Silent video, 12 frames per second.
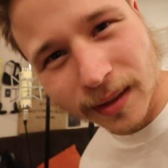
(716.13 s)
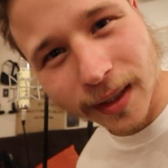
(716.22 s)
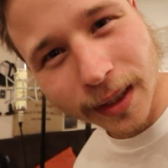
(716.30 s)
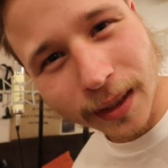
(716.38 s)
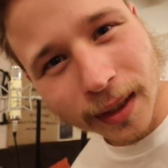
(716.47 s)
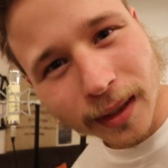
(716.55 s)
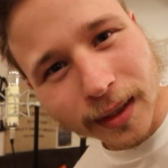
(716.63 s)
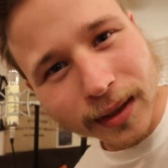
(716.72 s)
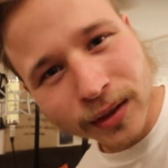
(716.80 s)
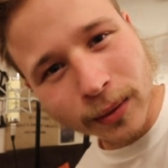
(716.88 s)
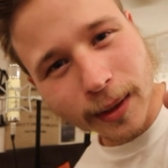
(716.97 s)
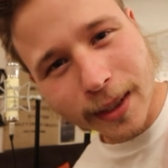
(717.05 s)
think? Let
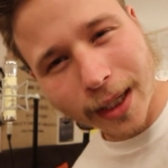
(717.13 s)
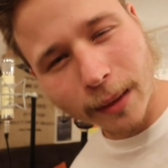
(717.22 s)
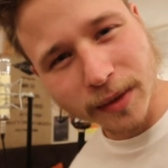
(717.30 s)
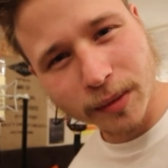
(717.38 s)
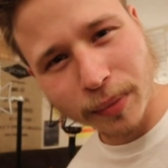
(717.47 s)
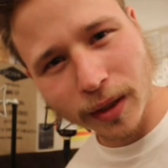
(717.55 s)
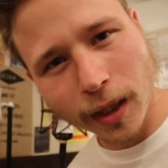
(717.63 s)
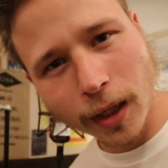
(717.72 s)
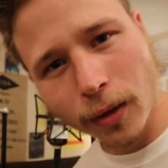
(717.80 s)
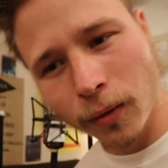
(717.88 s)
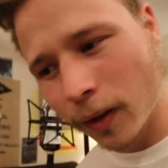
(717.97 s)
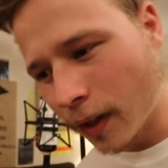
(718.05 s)
us know in the comments
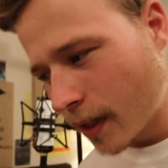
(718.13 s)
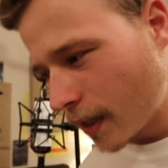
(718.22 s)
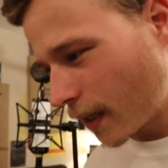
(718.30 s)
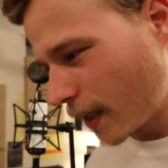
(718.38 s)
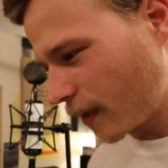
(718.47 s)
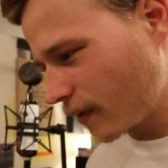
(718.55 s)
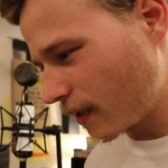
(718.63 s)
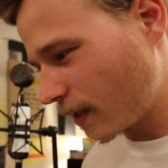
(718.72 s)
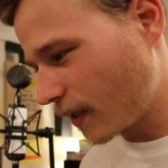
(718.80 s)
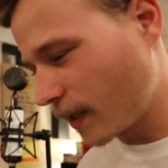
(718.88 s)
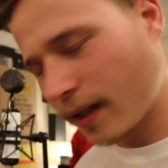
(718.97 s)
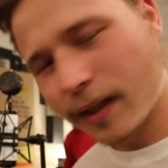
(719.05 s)
below. And
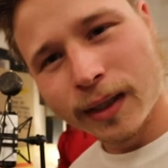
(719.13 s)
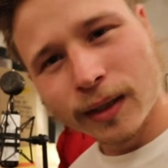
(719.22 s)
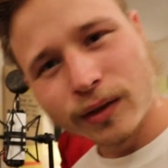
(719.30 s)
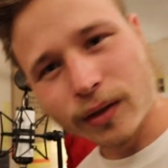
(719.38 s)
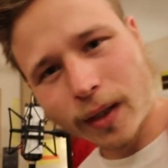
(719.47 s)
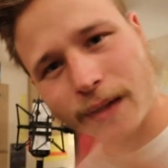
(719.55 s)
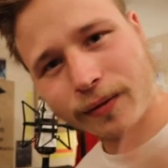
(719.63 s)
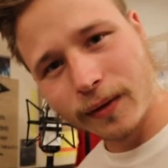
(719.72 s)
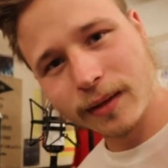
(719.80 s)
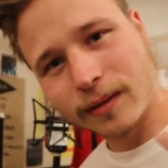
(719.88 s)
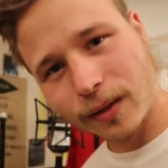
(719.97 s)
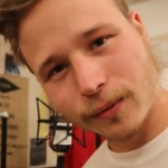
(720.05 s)
uh, sorry for
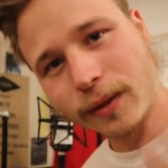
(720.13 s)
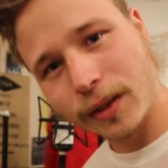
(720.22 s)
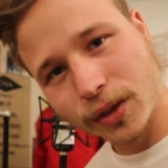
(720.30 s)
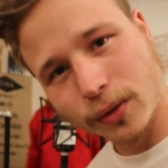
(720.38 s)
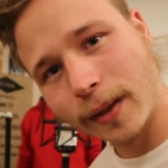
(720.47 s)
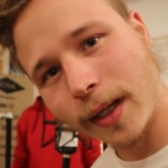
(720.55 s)
this like really short